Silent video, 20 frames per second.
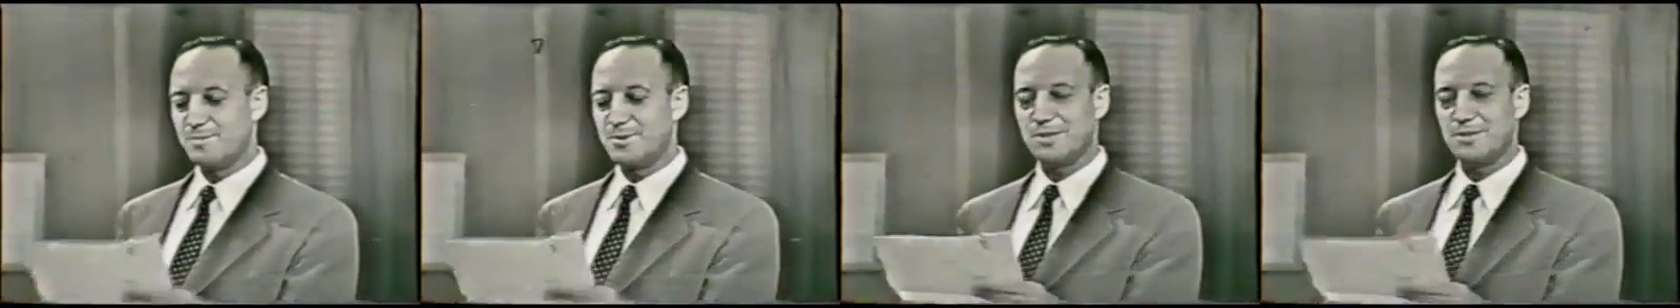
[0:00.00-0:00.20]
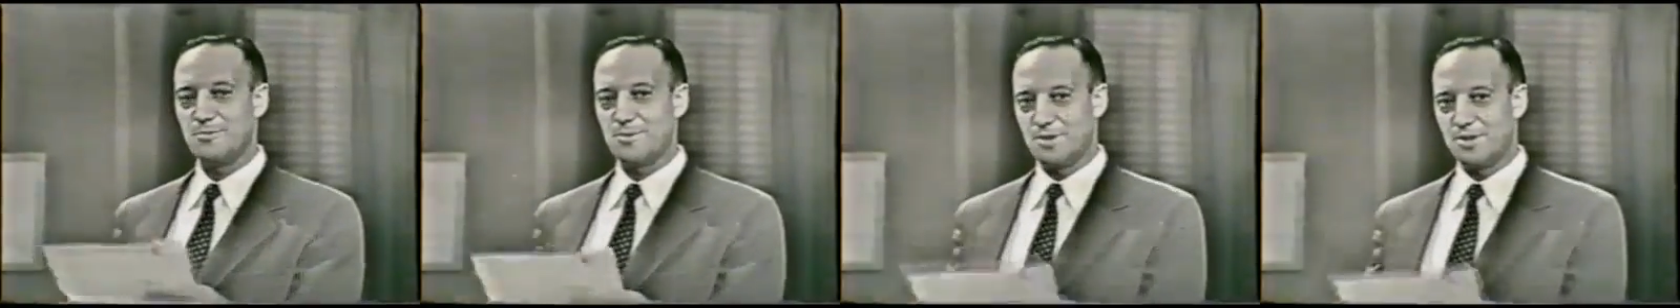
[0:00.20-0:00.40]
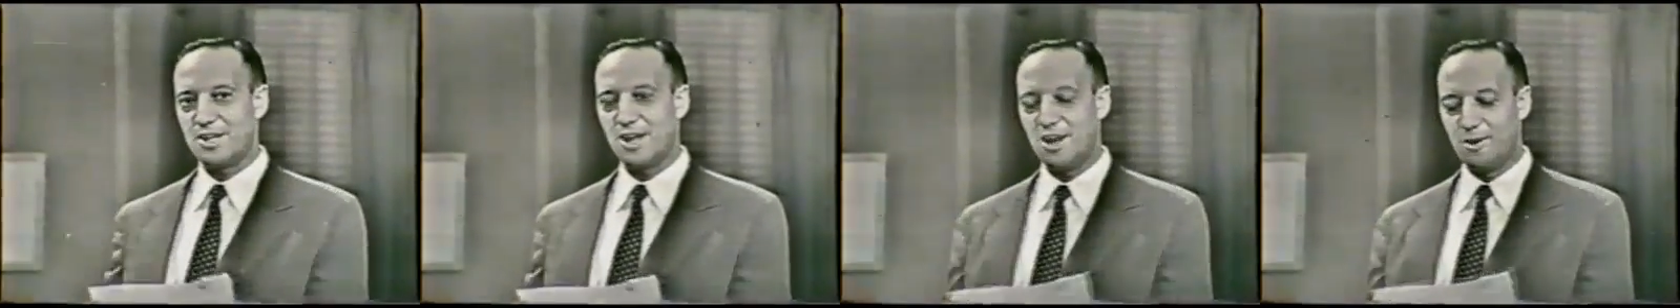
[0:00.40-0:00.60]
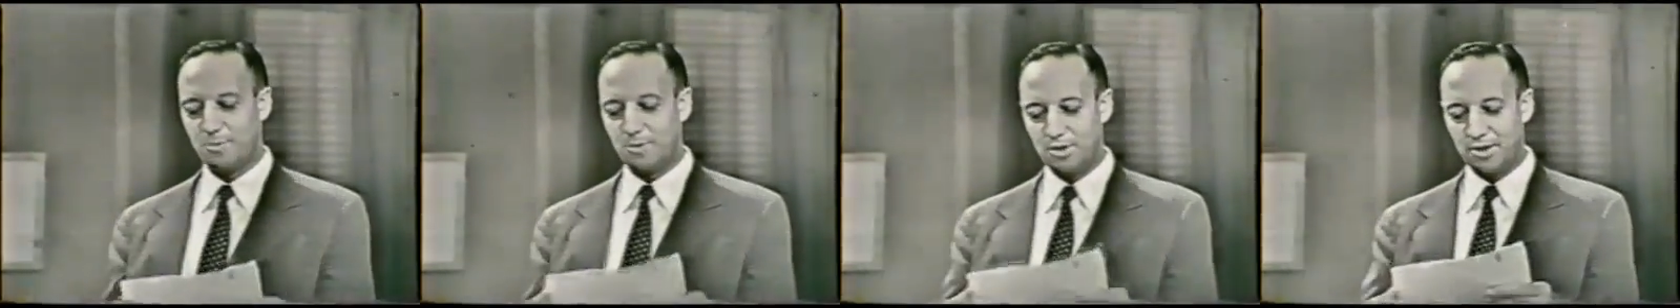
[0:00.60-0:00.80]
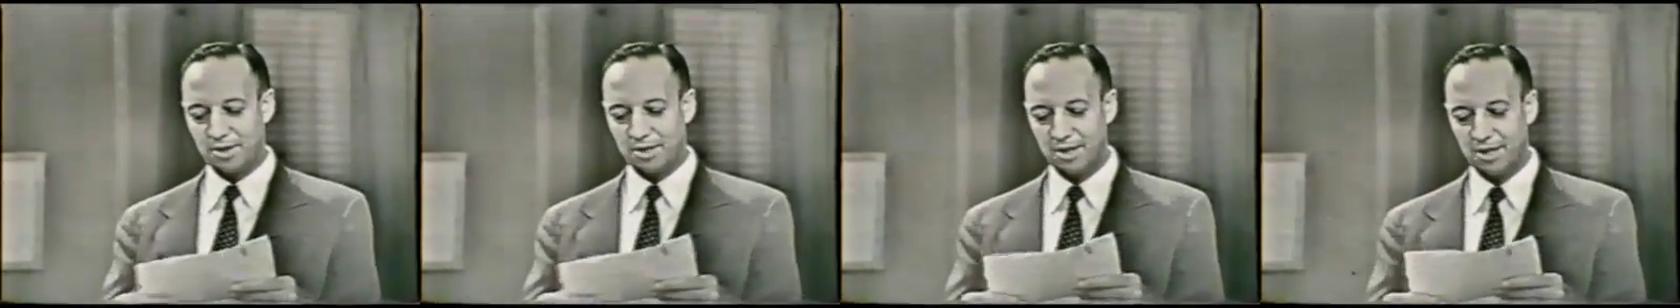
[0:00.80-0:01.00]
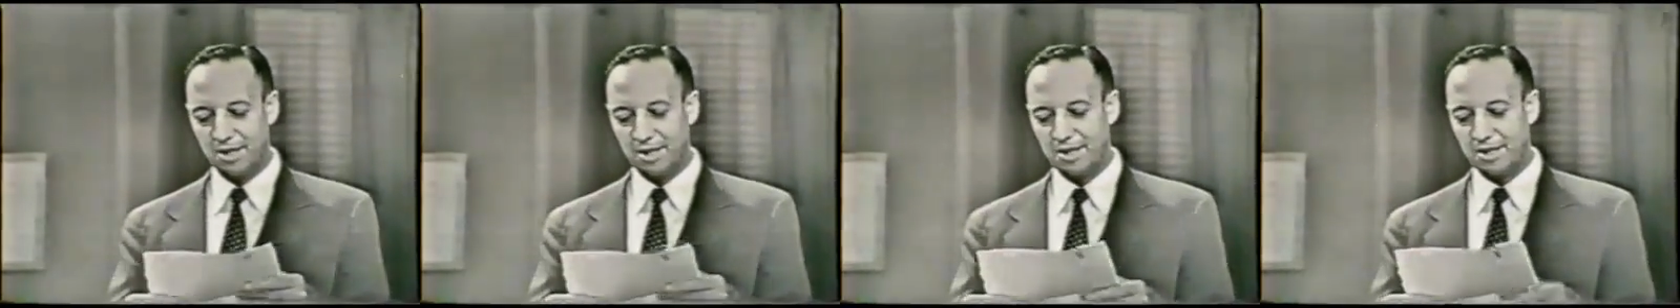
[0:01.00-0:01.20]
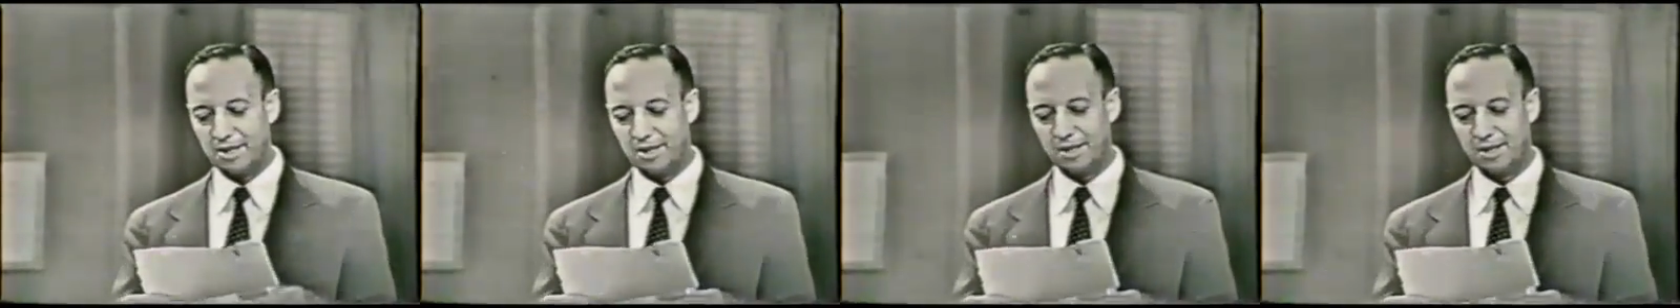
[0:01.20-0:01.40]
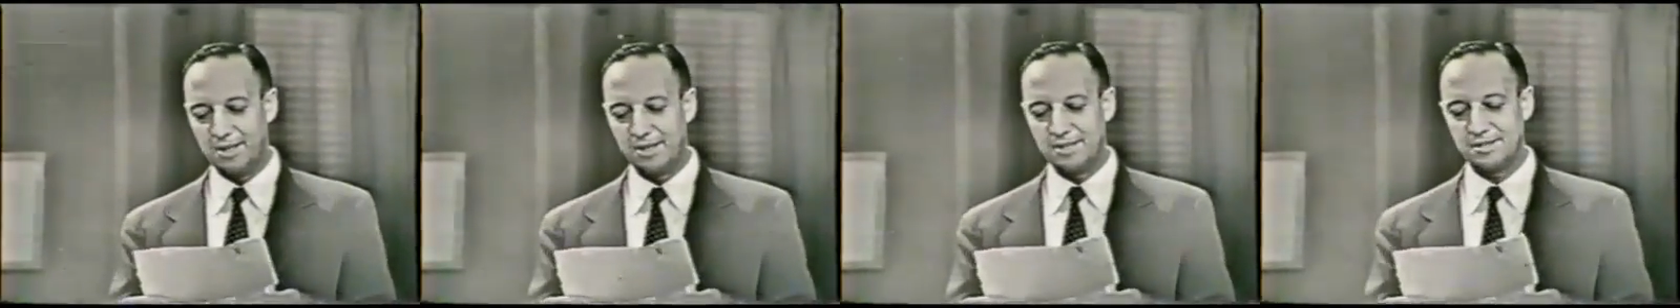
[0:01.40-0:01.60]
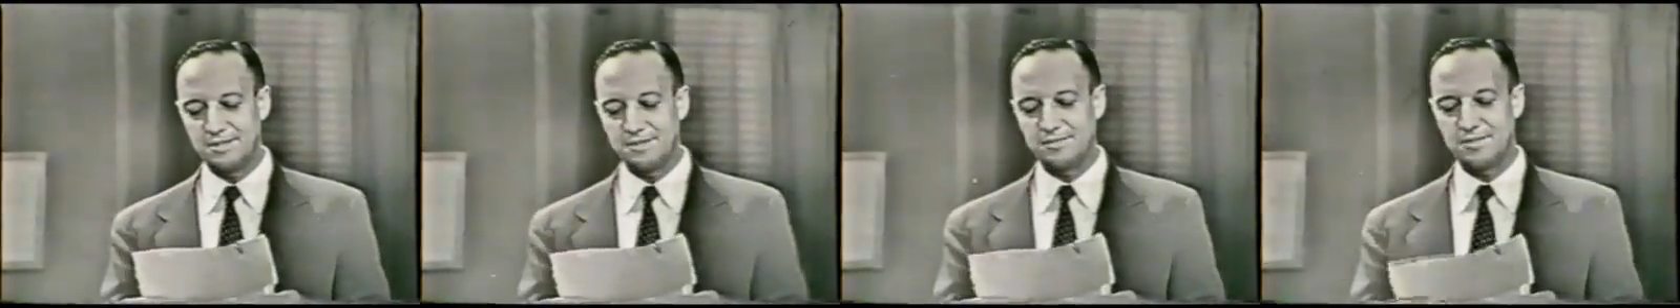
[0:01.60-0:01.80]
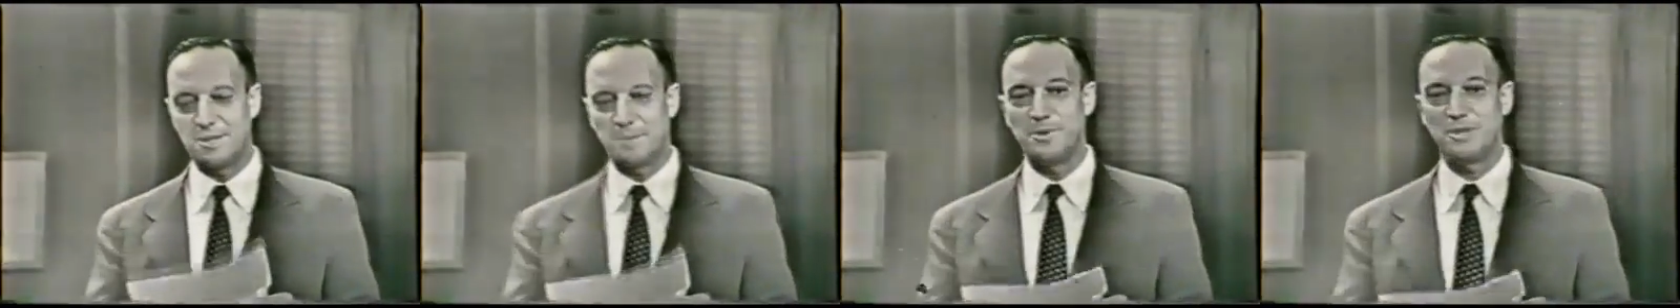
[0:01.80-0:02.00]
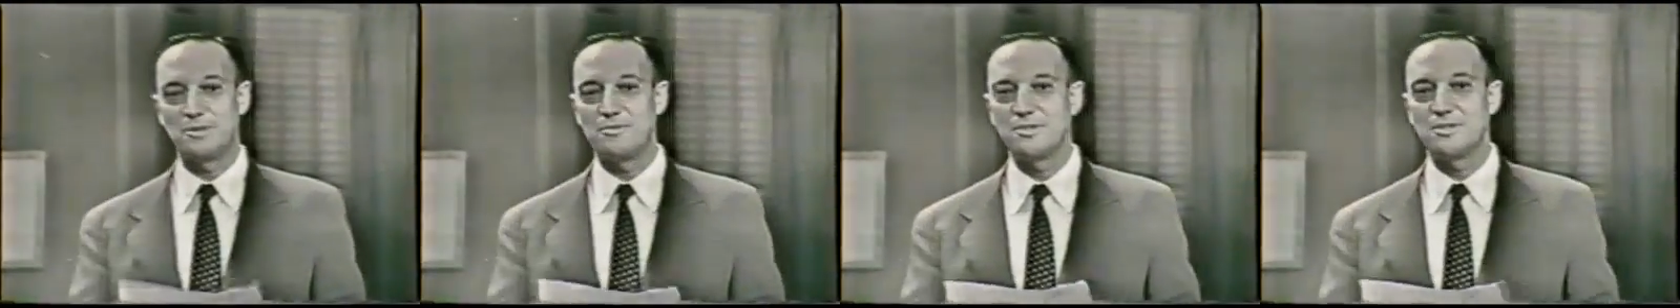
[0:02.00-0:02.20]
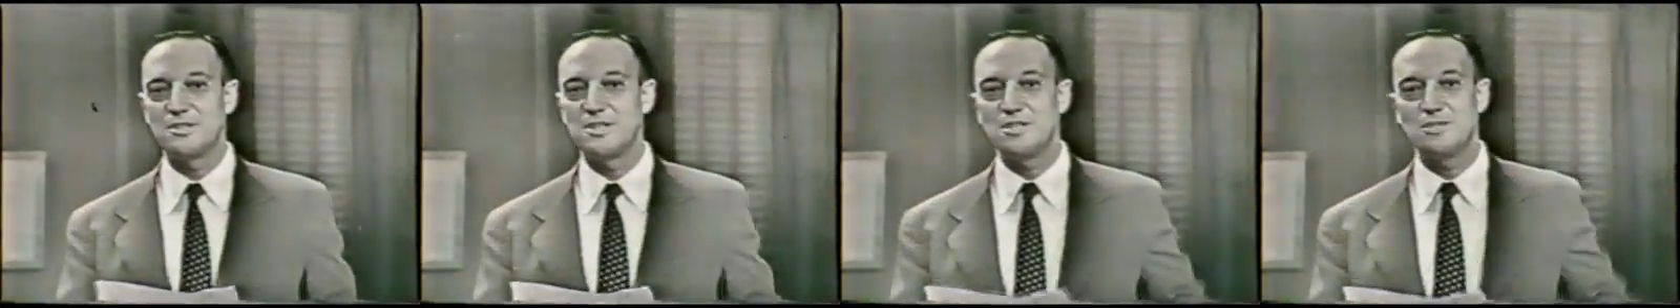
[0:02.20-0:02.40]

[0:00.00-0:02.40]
but the word cowboy is of some interest.